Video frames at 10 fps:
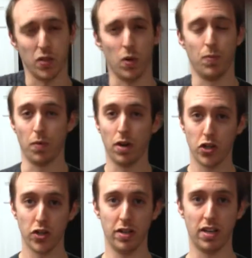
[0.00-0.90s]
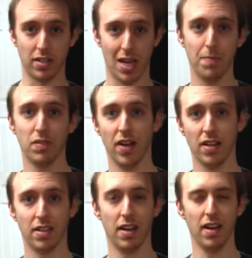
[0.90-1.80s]
So we're going to show you a good example of
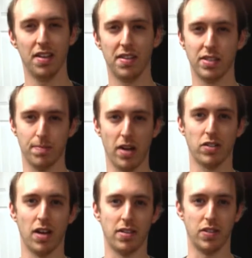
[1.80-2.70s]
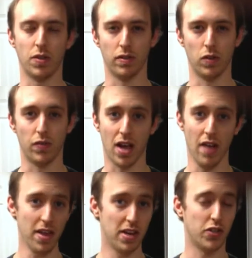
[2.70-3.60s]
that today, and then some exercises you can do if you
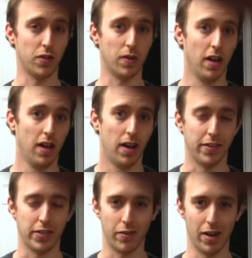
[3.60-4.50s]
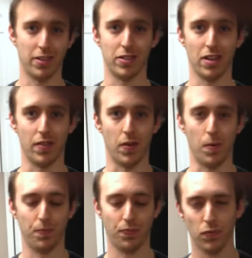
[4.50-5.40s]
have that issue to correct this stuff at
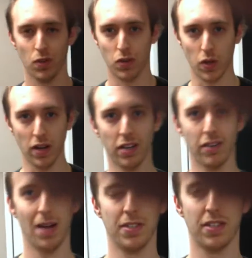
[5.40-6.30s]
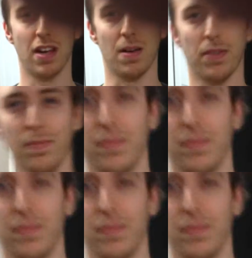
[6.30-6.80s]
home. So I'm going to grab this camera,